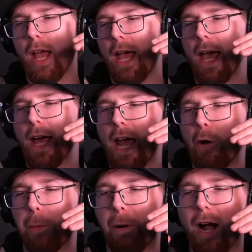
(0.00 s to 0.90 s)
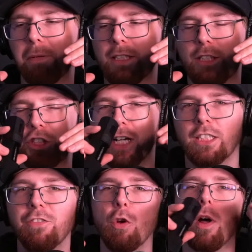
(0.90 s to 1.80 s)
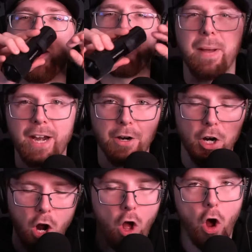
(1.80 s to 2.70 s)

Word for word: And I would probably suggest, if you want a better